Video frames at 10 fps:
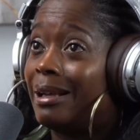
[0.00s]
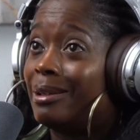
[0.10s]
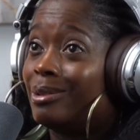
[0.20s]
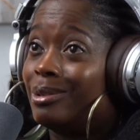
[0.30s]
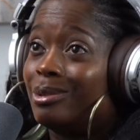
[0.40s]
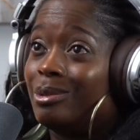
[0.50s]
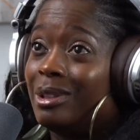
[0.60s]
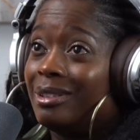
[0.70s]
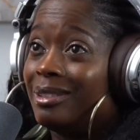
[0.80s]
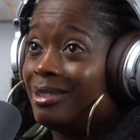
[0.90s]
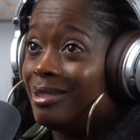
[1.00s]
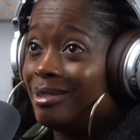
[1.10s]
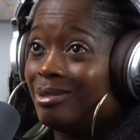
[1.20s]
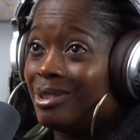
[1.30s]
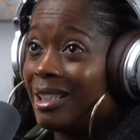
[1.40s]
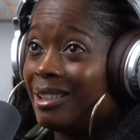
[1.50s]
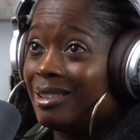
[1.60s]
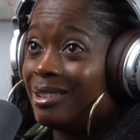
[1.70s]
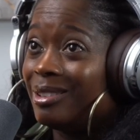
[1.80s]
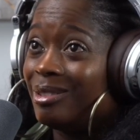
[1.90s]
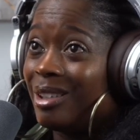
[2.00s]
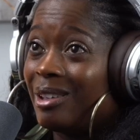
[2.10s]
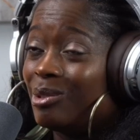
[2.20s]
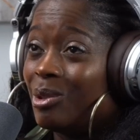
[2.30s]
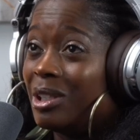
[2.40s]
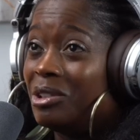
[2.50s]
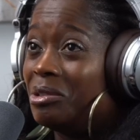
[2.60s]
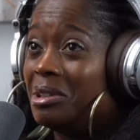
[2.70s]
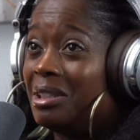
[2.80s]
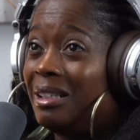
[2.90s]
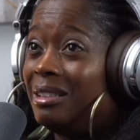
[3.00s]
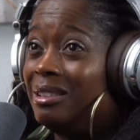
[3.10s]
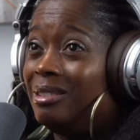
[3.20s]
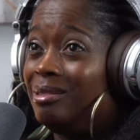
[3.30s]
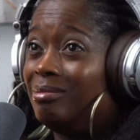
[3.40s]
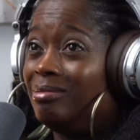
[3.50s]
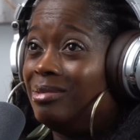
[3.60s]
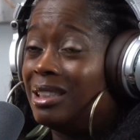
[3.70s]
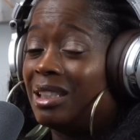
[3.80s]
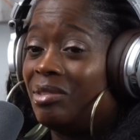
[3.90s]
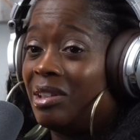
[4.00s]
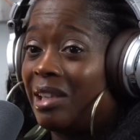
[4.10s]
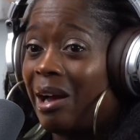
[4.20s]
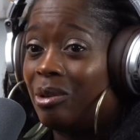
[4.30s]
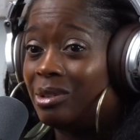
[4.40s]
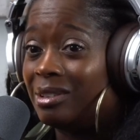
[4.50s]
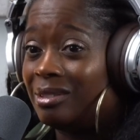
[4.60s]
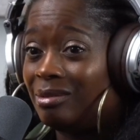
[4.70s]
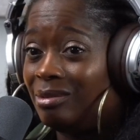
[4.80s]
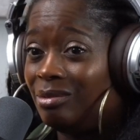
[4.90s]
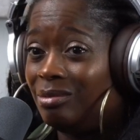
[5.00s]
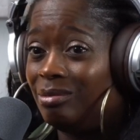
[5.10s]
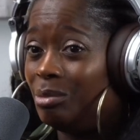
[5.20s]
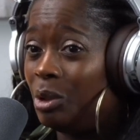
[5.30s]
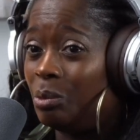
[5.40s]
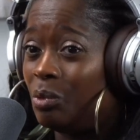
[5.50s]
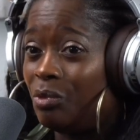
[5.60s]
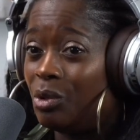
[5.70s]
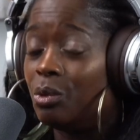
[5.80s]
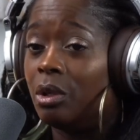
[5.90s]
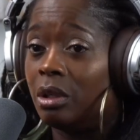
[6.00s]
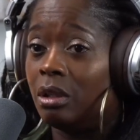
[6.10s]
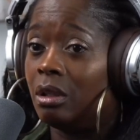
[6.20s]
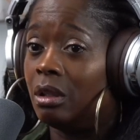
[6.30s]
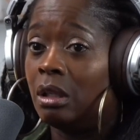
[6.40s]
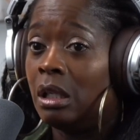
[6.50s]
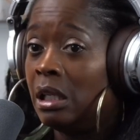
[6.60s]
I don't know. It's like I don't know, 187,000 people viewed it, and